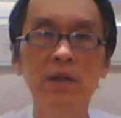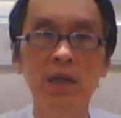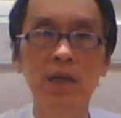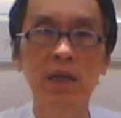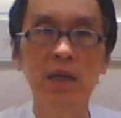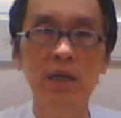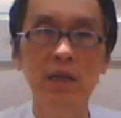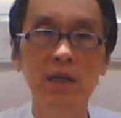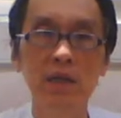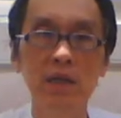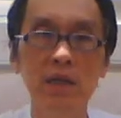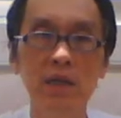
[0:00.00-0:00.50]

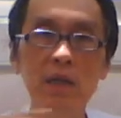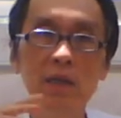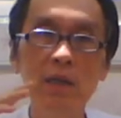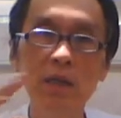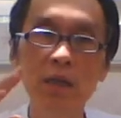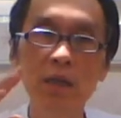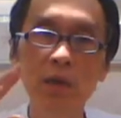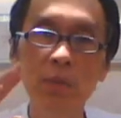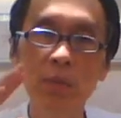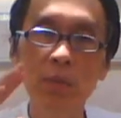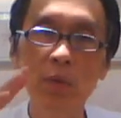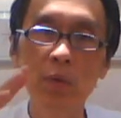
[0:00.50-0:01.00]
And then
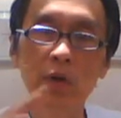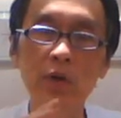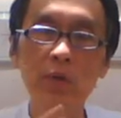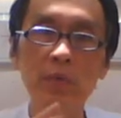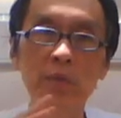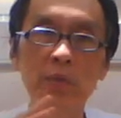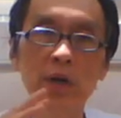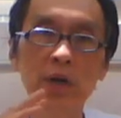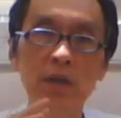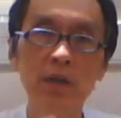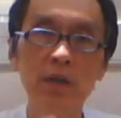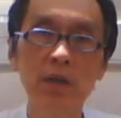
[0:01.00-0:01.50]
the more you
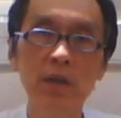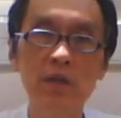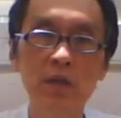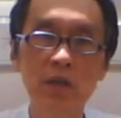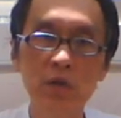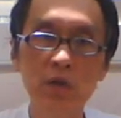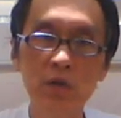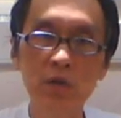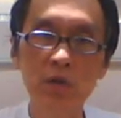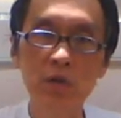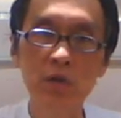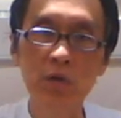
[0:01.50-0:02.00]
practice,
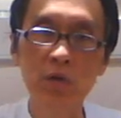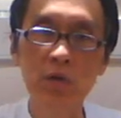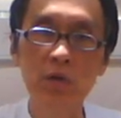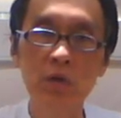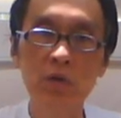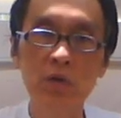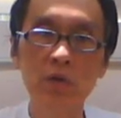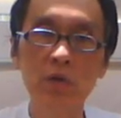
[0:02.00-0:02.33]
it grow.